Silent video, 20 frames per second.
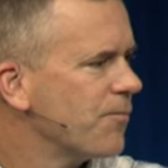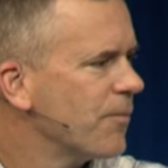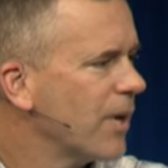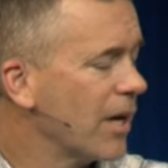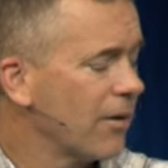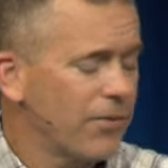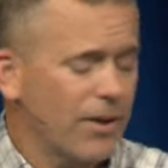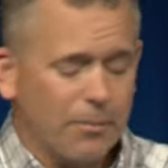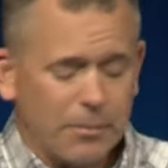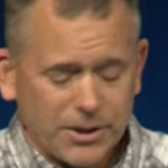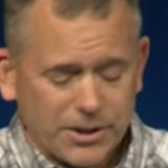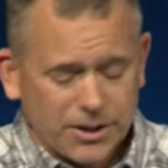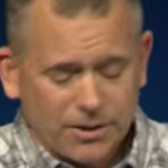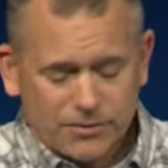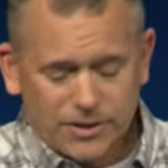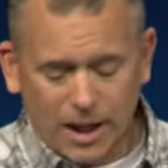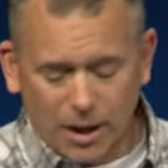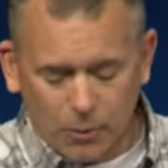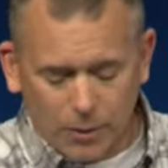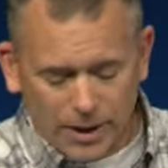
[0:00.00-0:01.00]
And I found myself
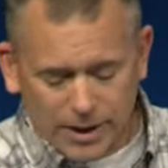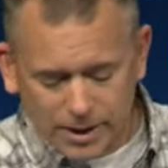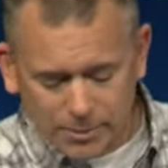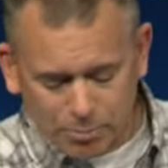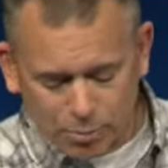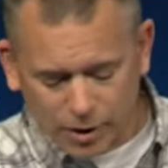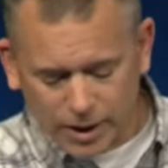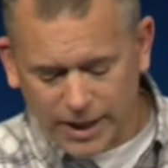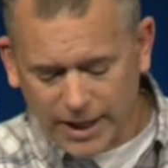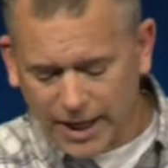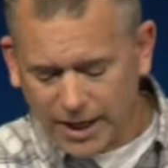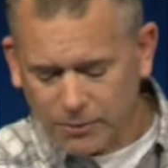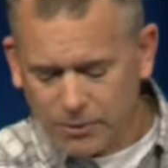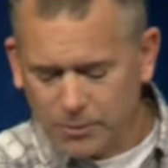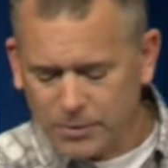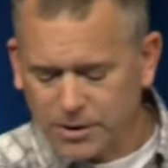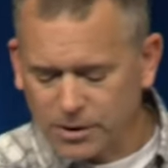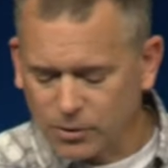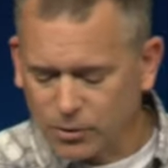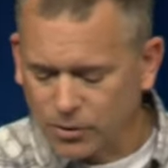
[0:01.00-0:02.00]
not wanting to pray, angry
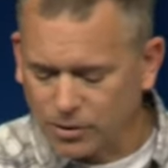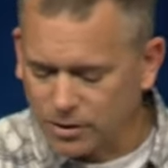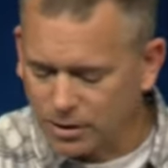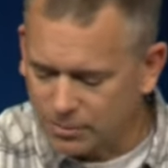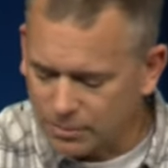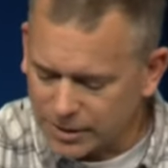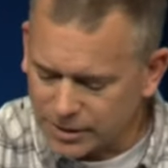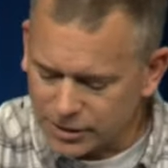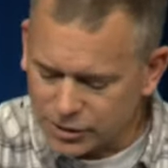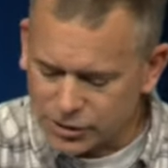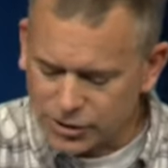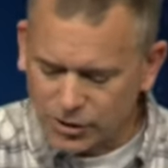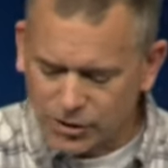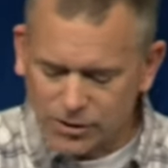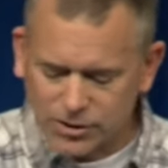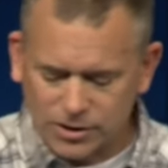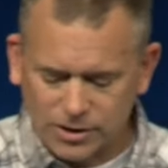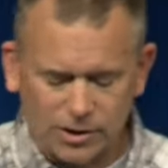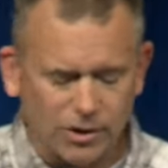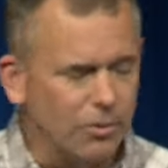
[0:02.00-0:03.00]
with the Lord a little bit,
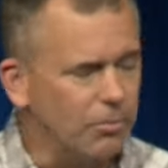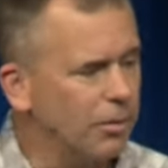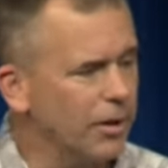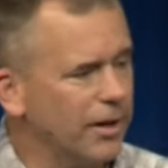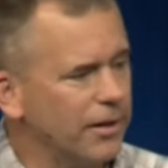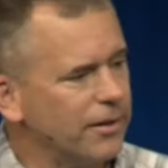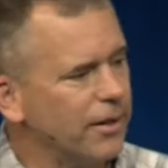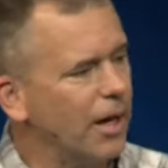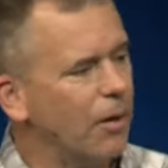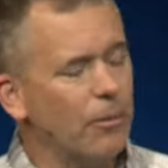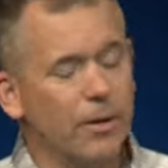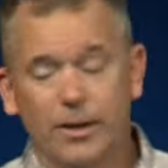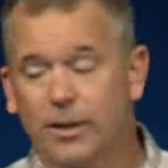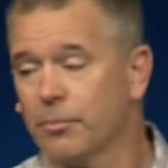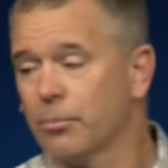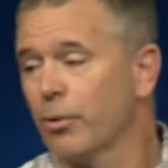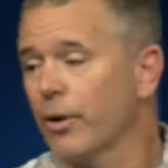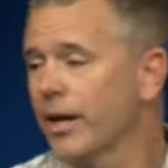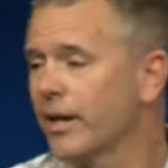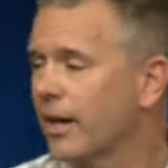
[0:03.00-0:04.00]
discouraged a little bit, not wanting to pray.